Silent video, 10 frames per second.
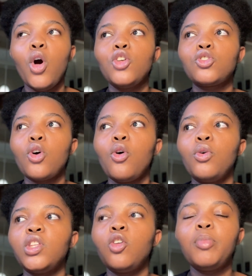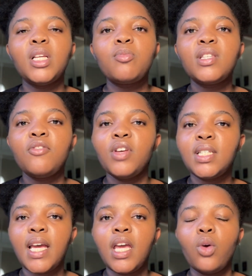So there'll be a specific
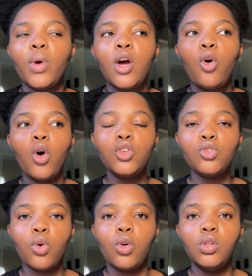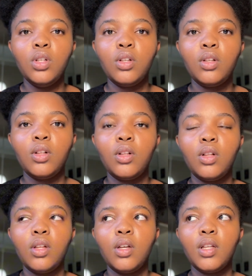day where a court roll
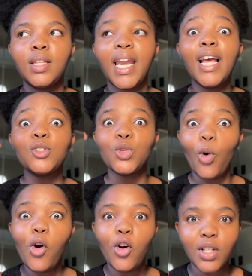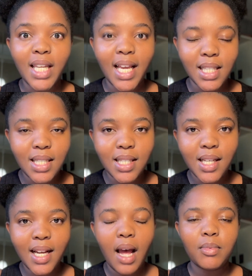that has your court date
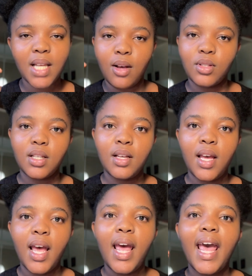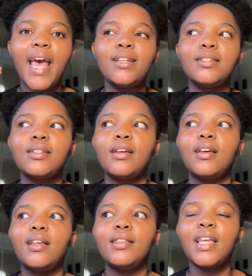comes out, and
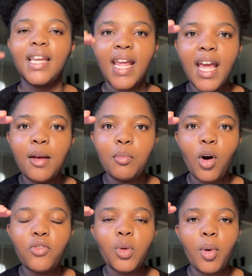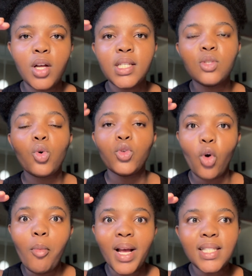the name of the parties or
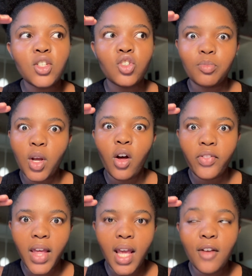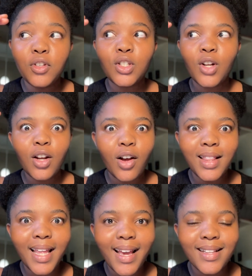your matter should be on there. If it's not
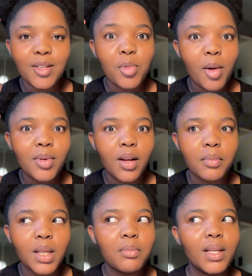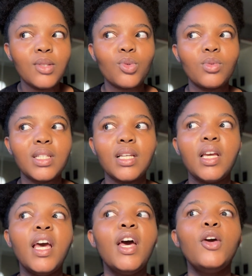on there, it's a problem. It means
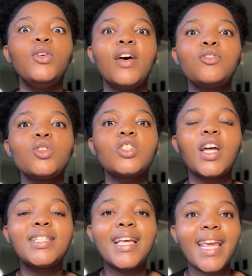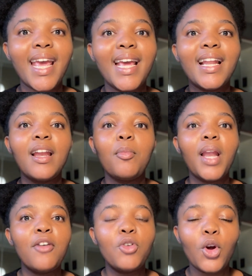you have to start again and
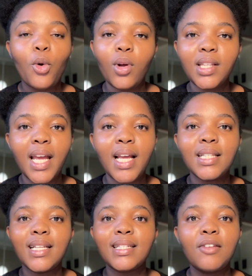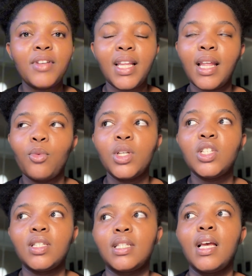apply for a court date and stuff like that, which
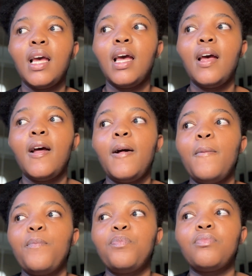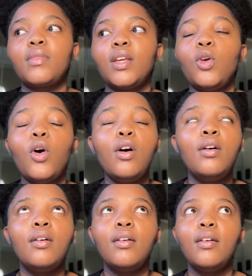is
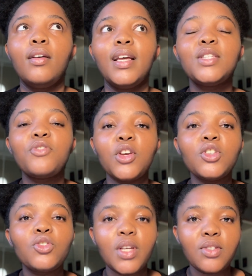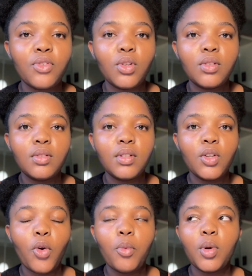it's very stressful,
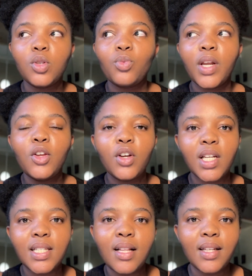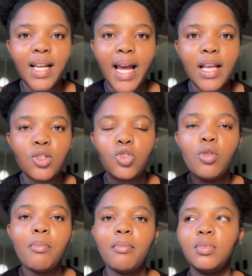because what are you going to tell the client?
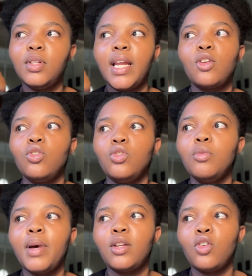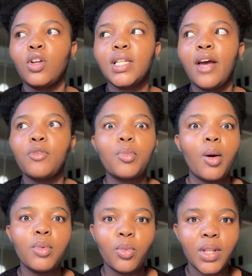You might not have a
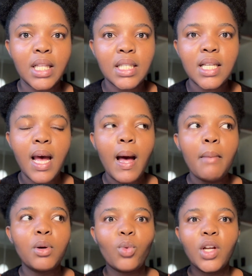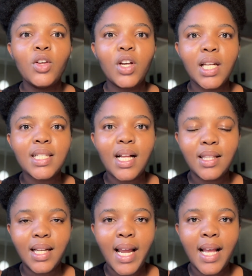problem with it, but what are you going to tell
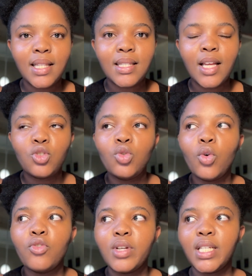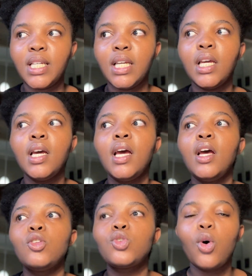the clients that you already
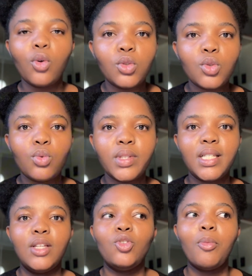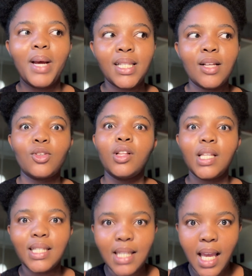told your matter is on
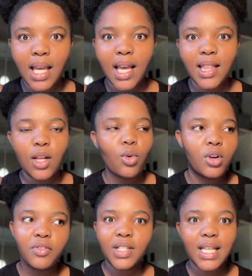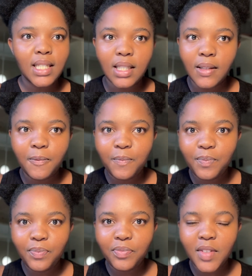this day, and then all of a sudden
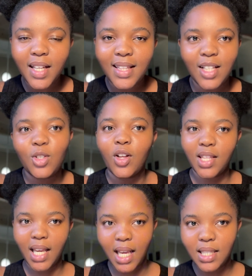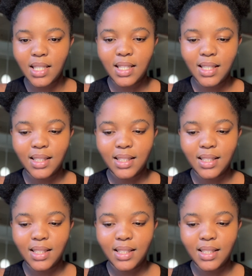that's not the case?